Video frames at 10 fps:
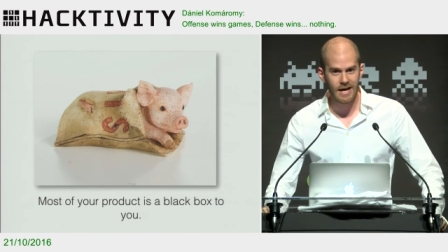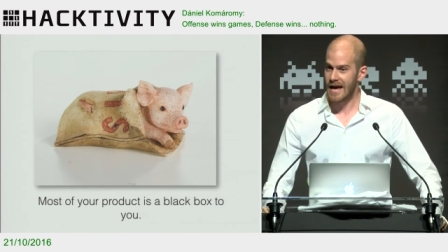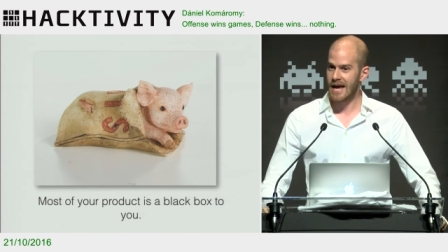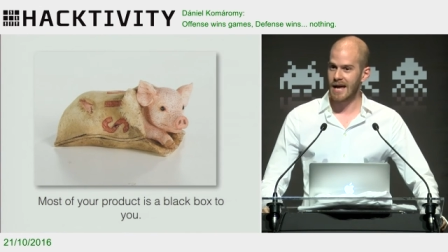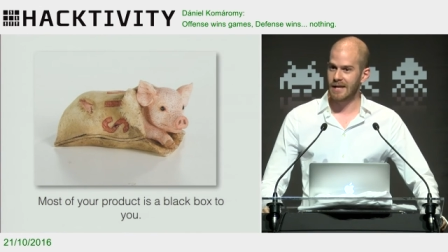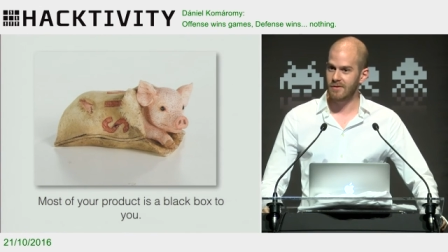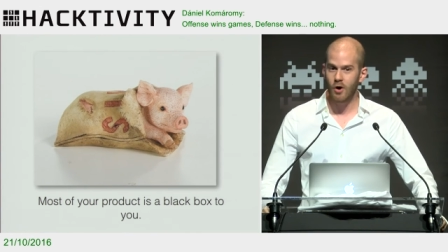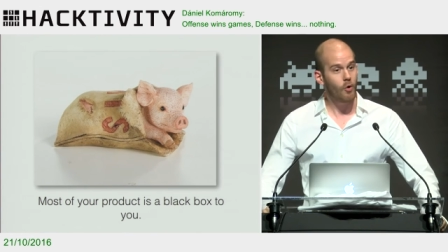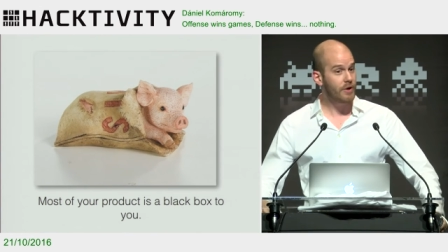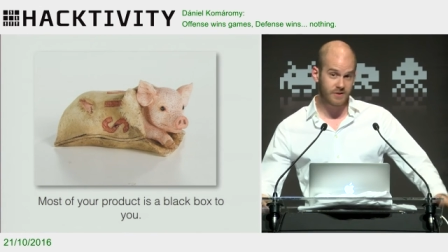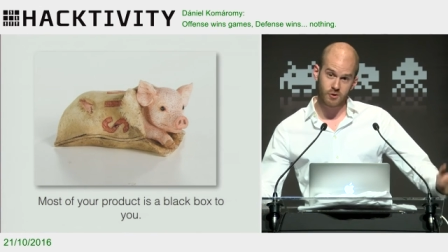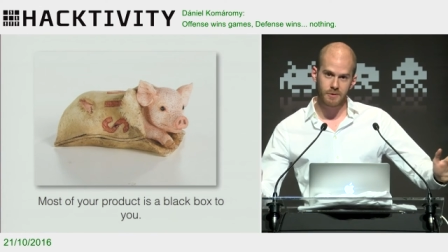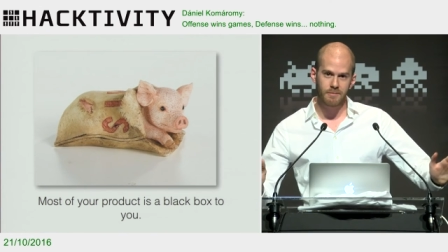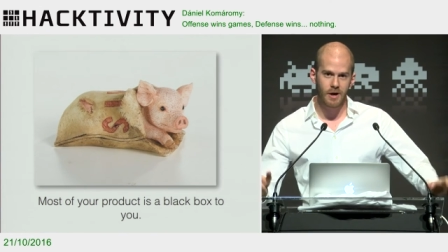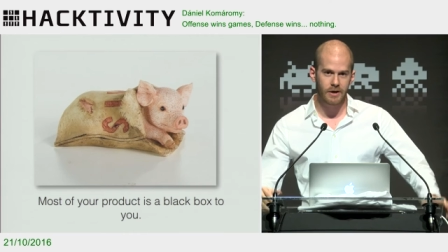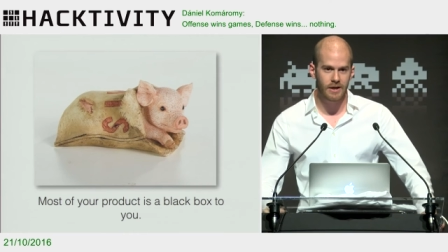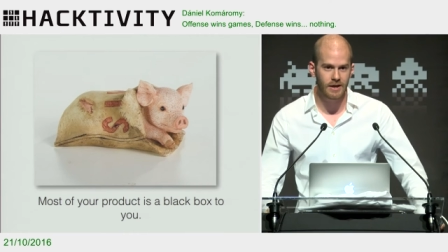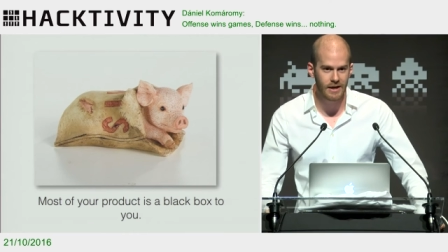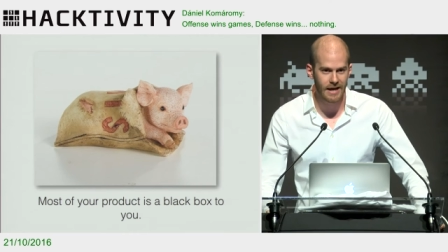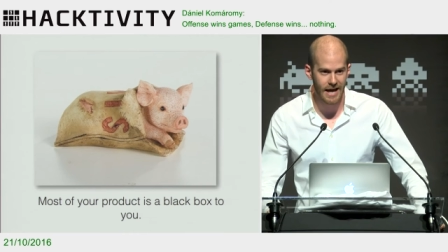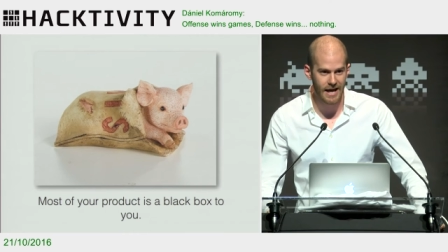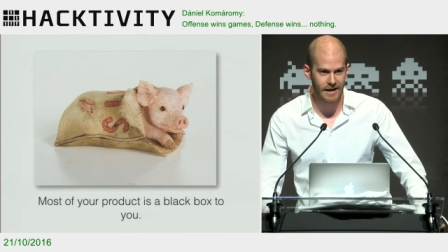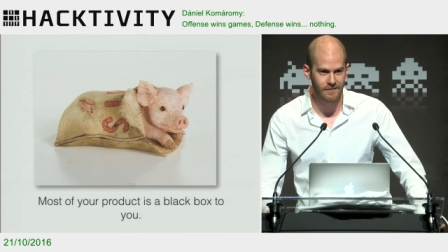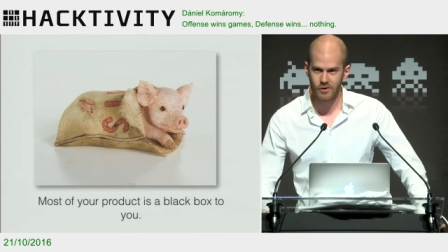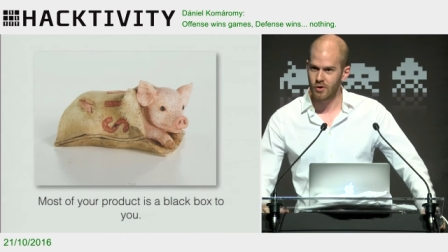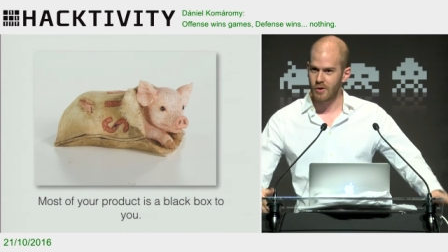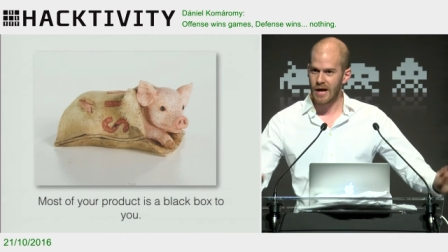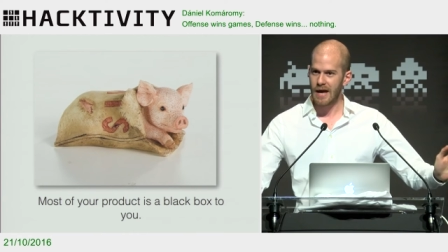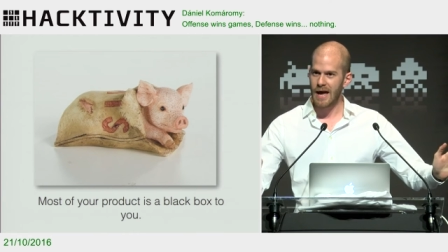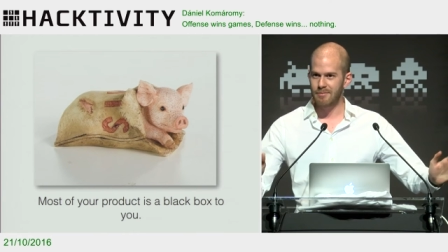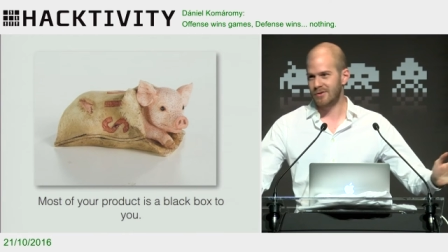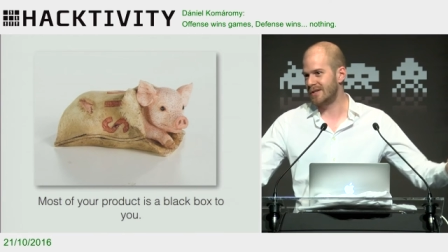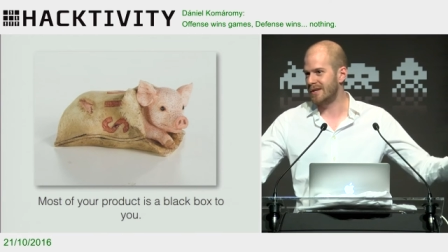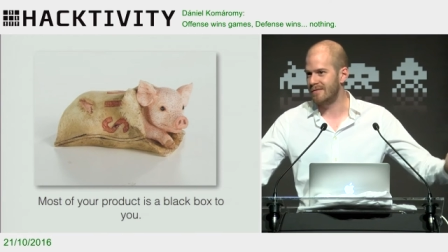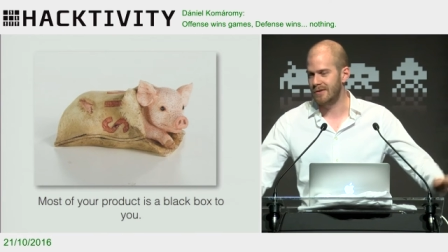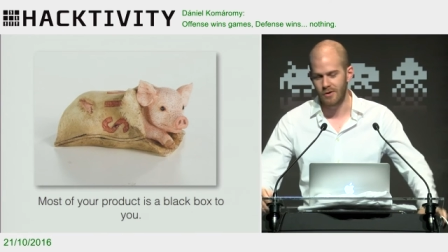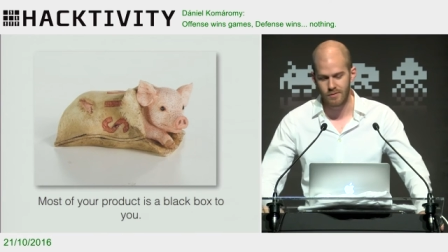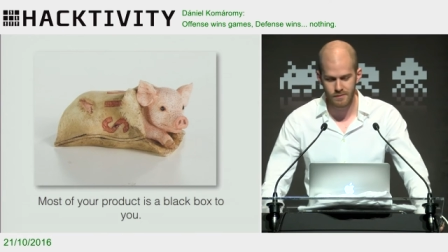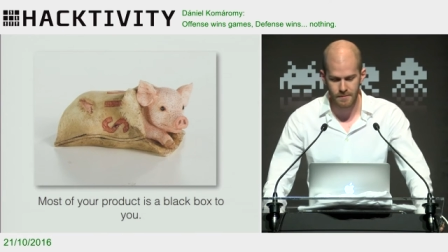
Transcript: And, oh, it's super buggy, and, Apple didn't even know.